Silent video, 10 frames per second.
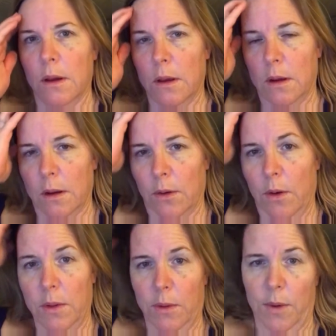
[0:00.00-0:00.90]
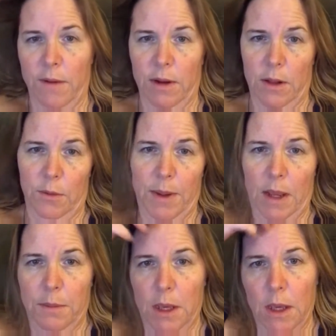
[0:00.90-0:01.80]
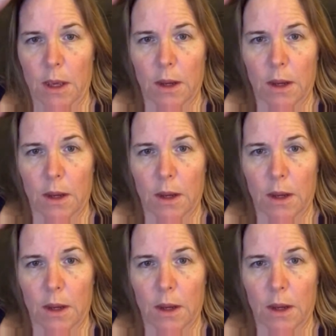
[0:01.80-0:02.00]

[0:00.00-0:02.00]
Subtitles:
You know, oh, look, we're having another baby,